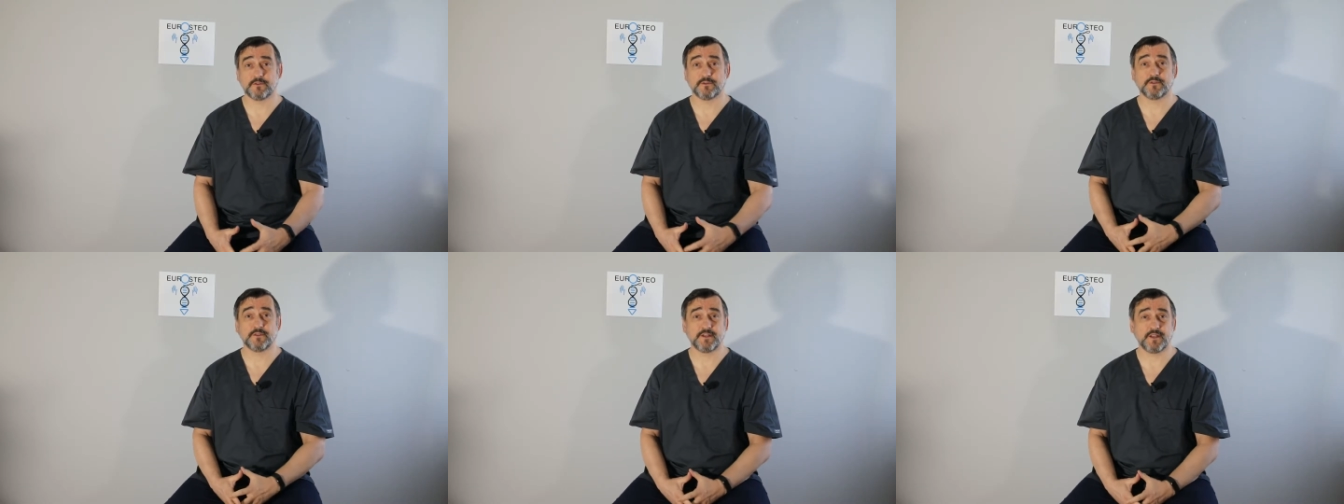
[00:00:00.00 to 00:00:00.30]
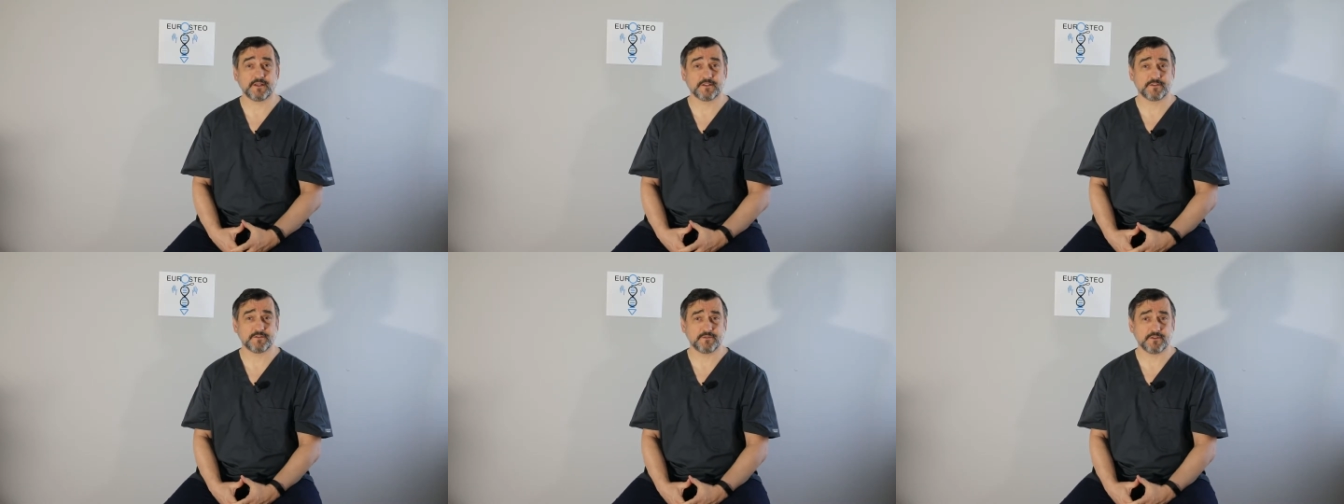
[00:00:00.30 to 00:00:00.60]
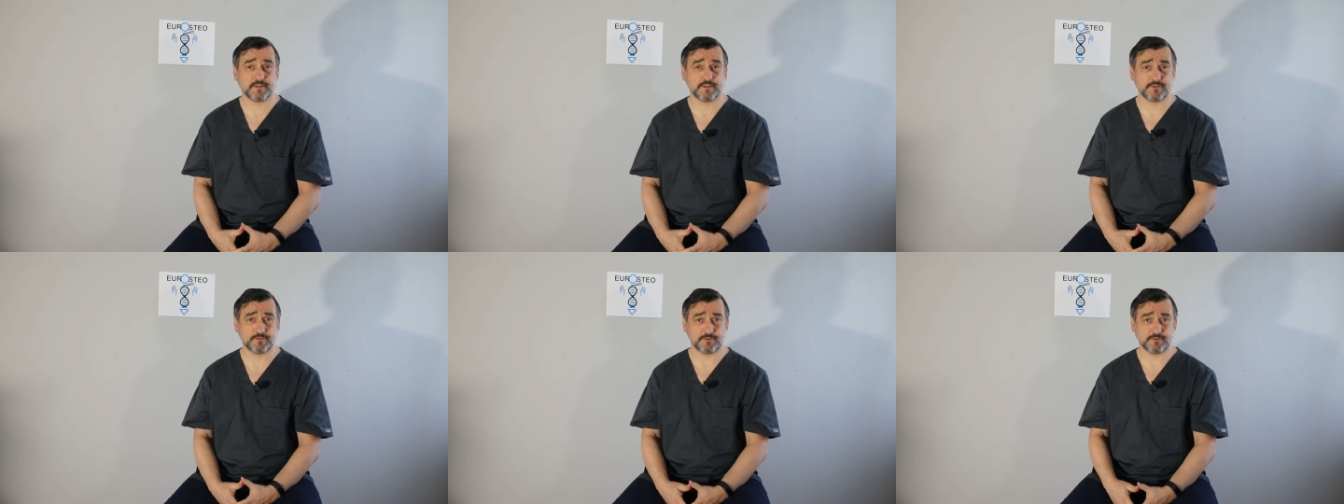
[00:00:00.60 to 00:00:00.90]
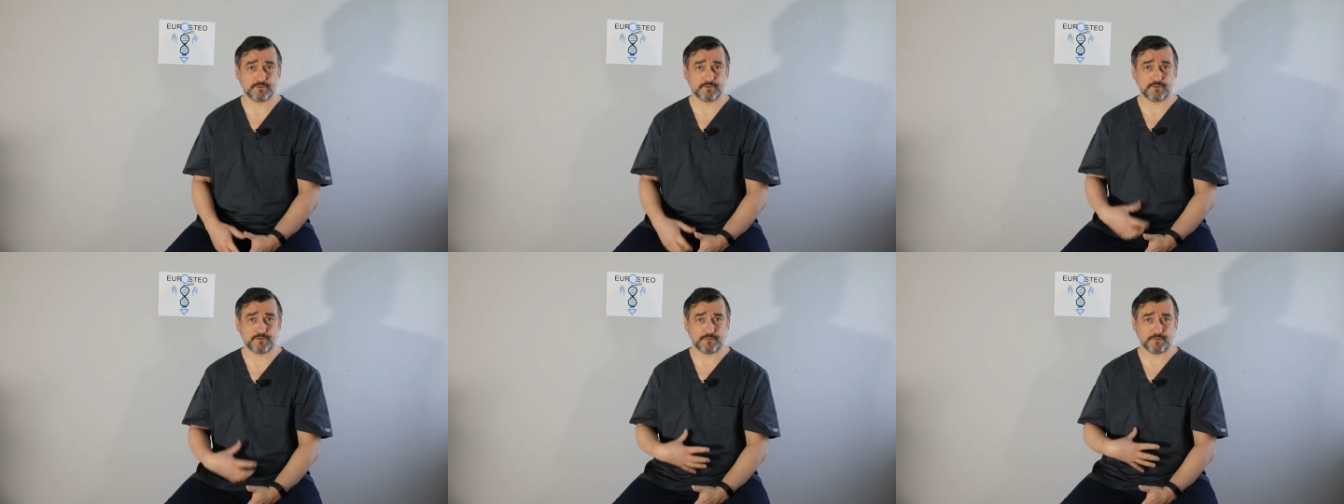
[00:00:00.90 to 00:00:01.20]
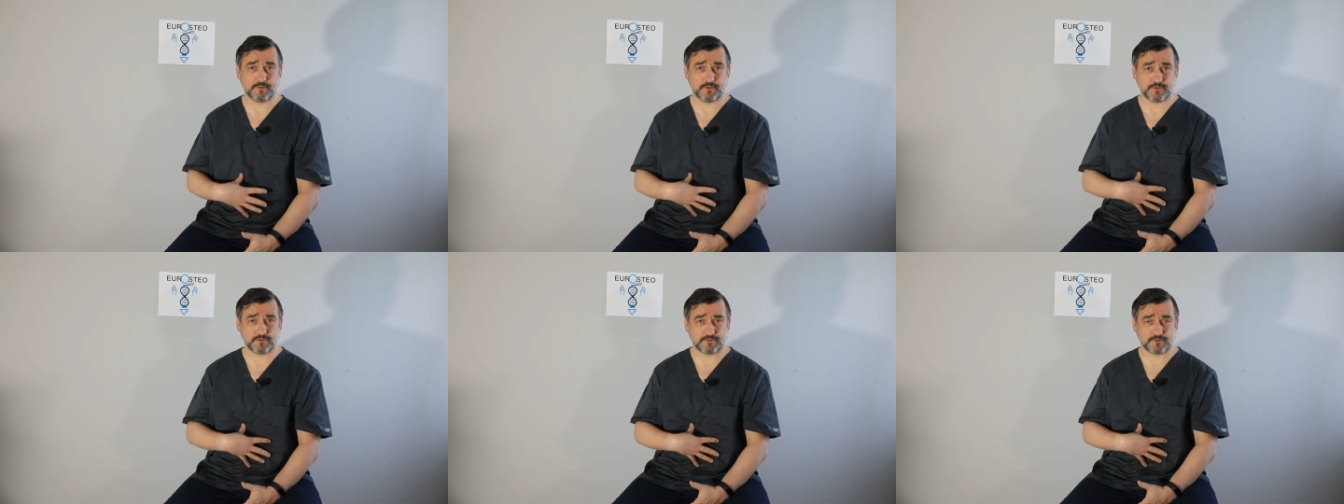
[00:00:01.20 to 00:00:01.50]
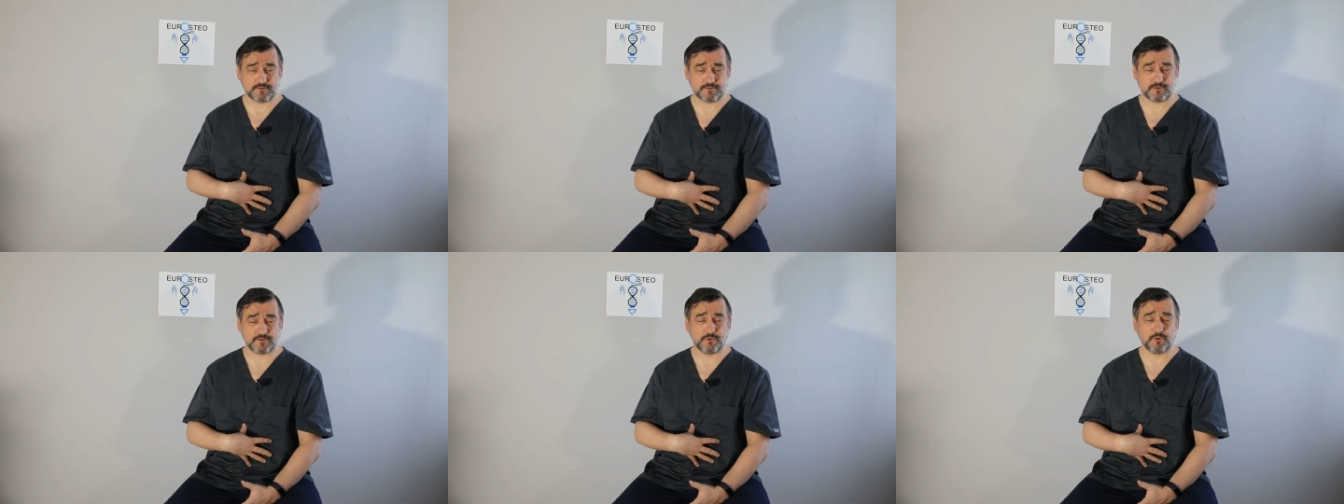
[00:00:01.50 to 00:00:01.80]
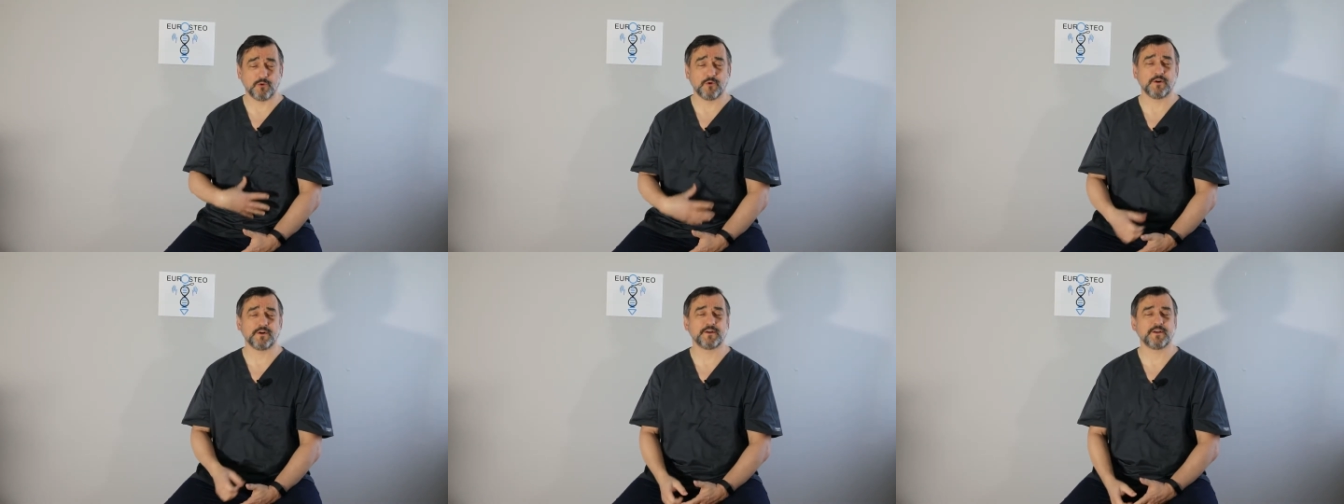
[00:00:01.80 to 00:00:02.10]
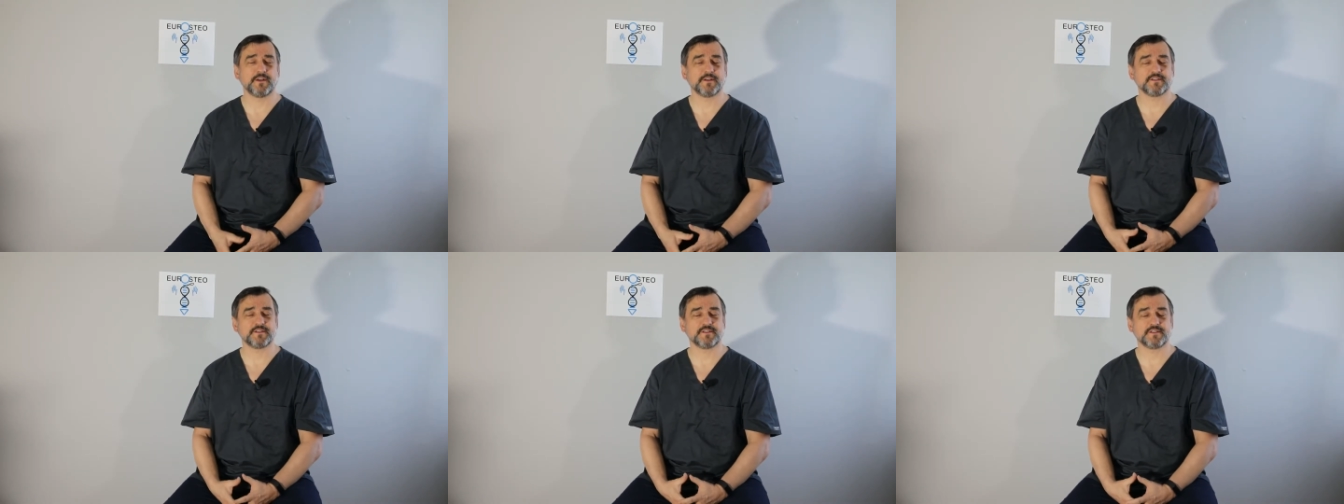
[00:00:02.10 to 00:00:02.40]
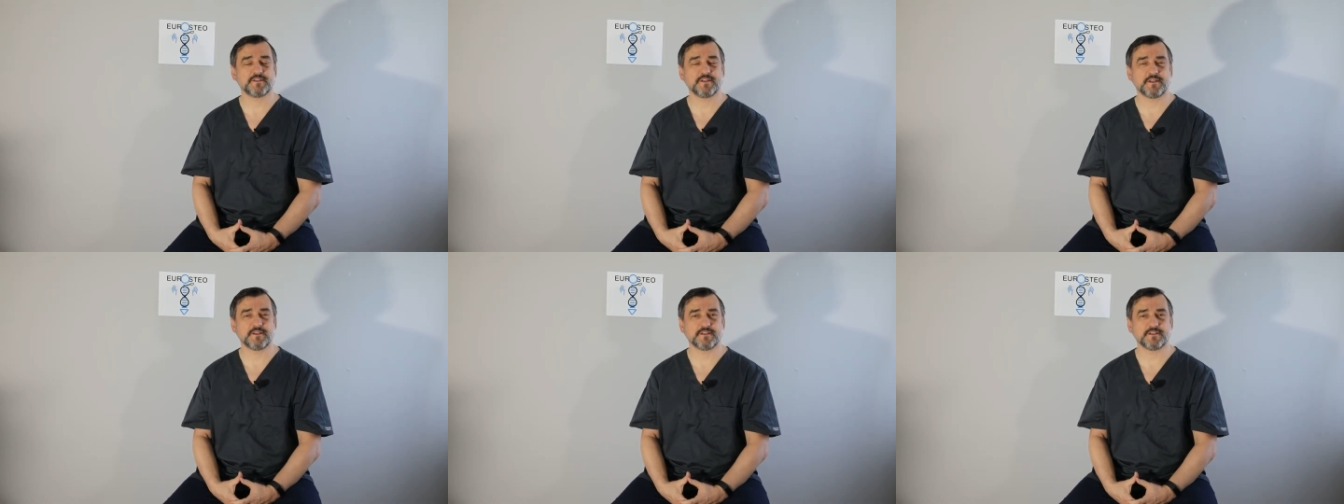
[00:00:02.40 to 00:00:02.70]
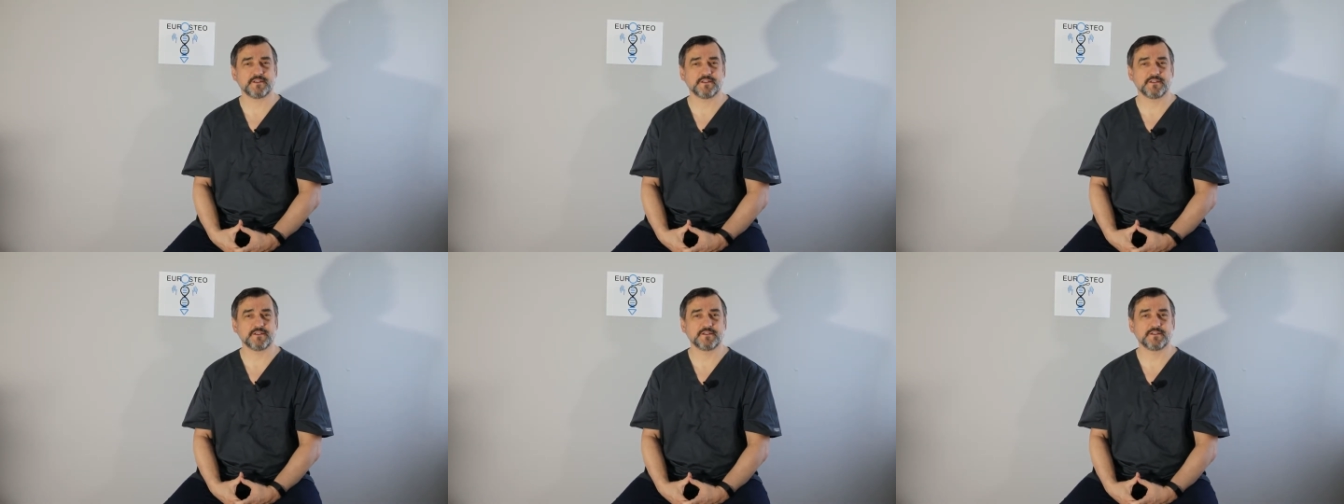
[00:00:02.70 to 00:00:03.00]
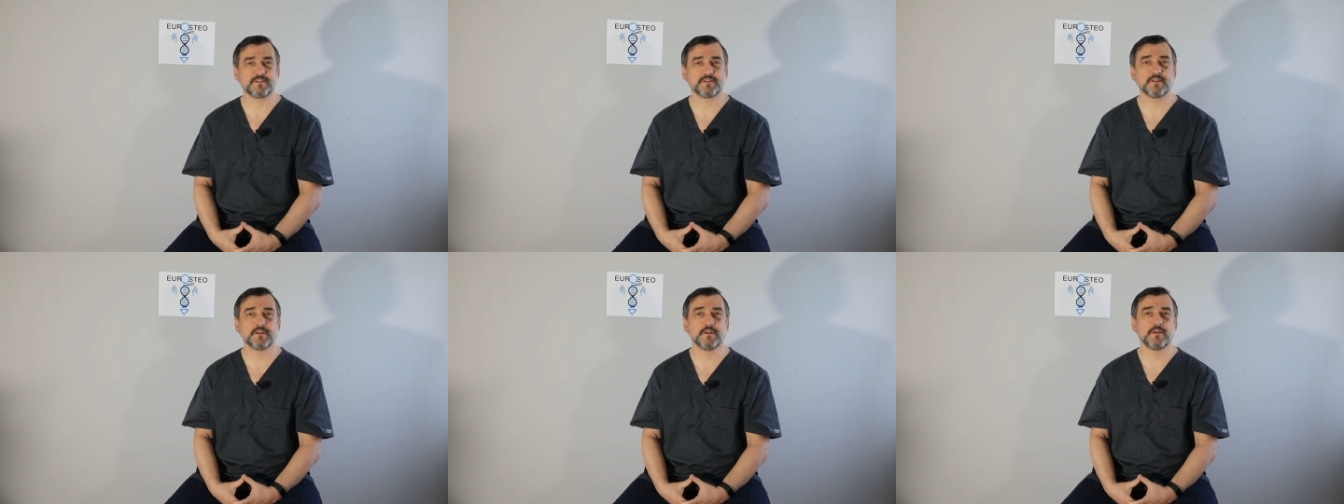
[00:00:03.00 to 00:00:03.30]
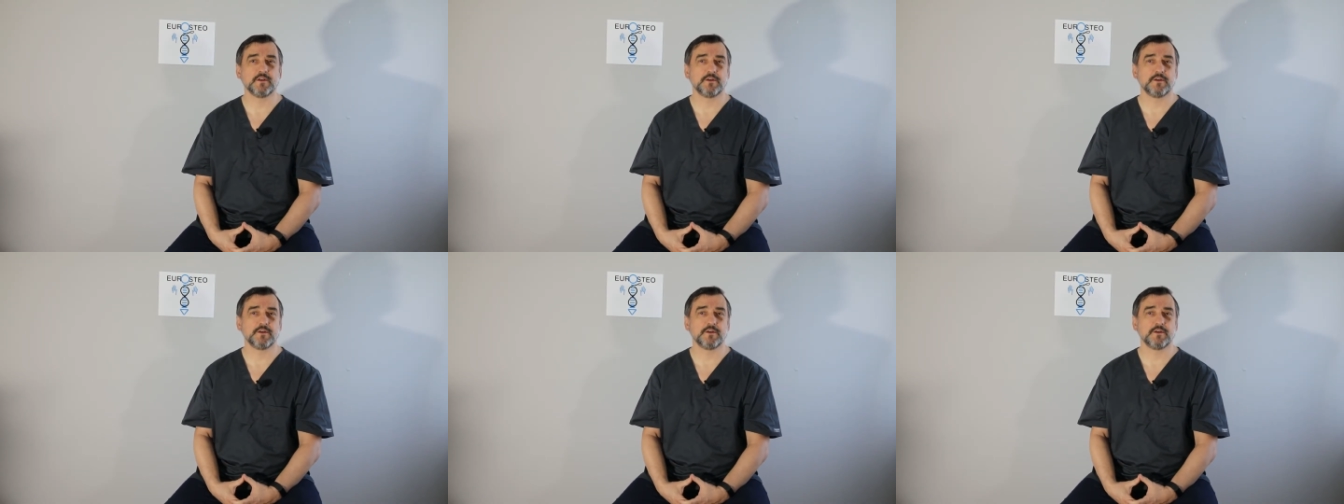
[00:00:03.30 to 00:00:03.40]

the next video about core exercises,